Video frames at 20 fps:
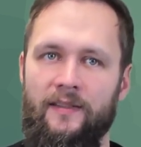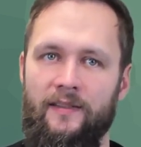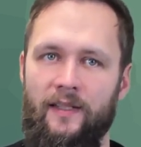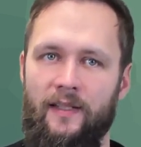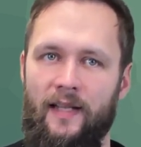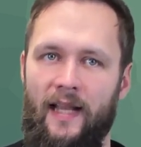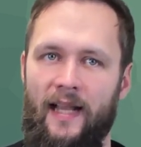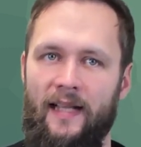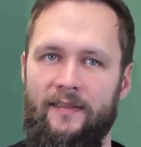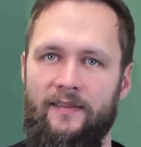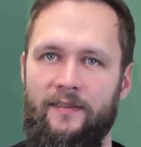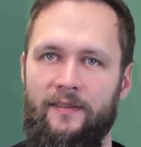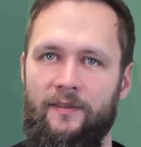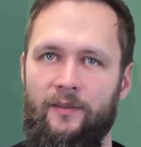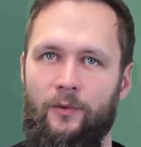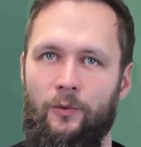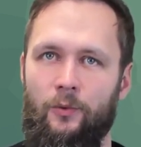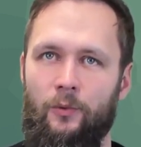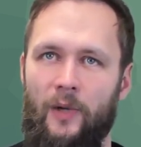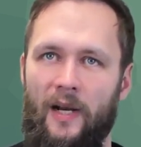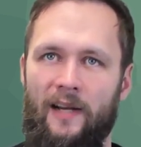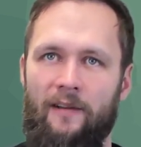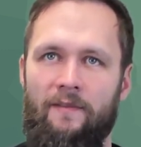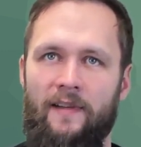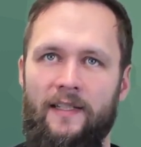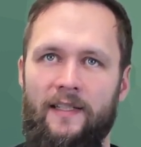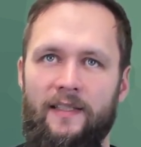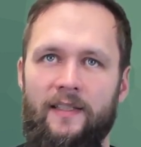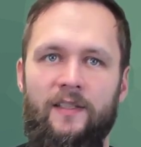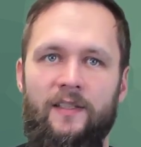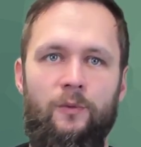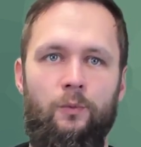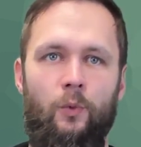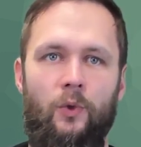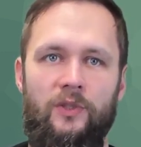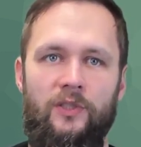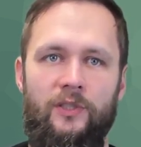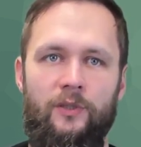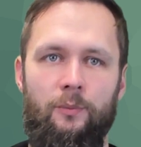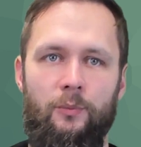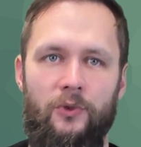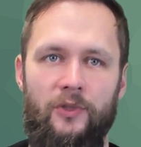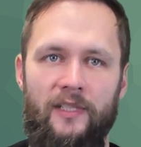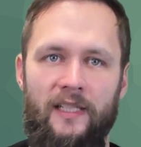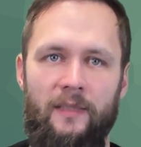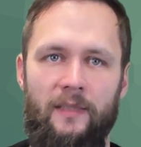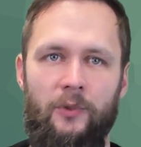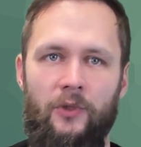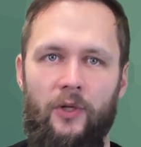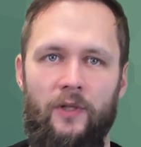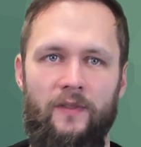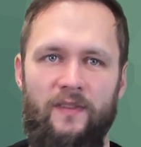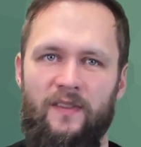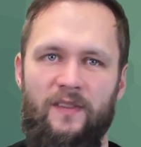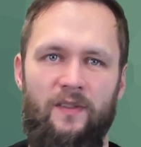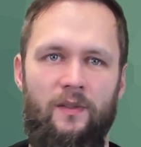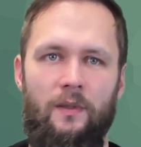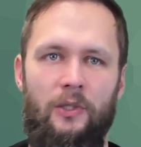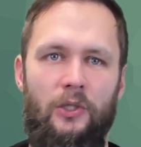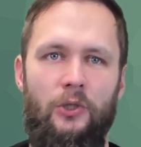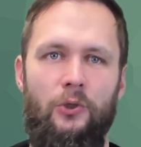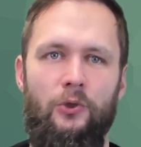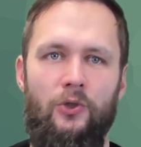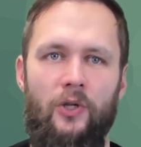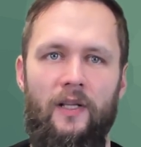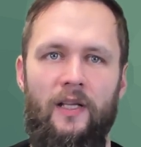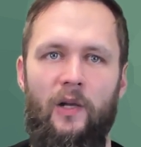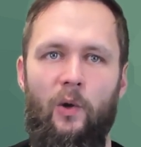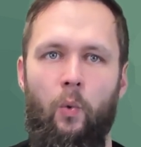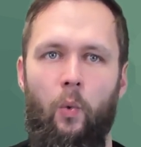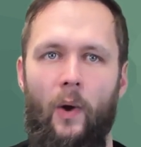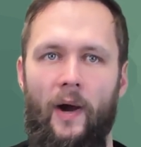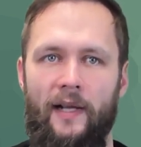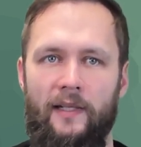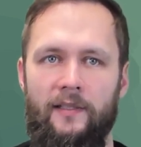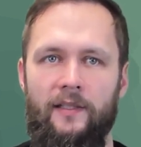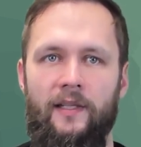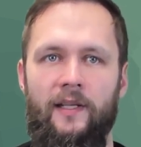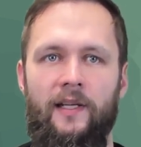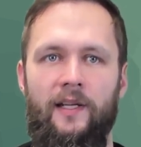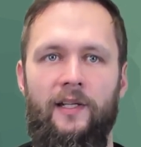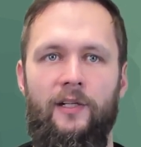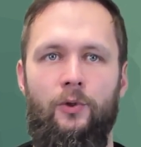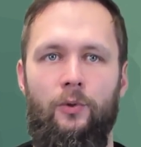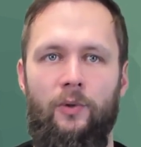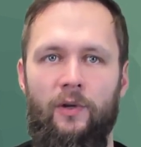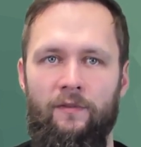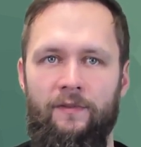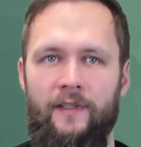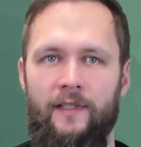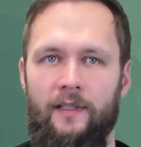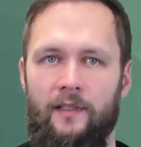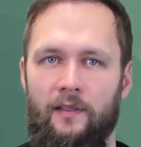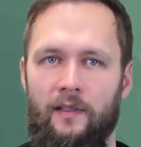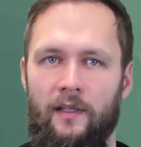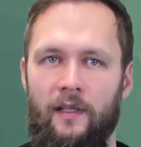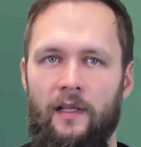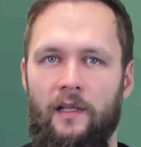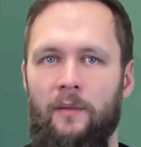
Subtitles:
the less relevant it is what you predict, because it's usually quite trivial.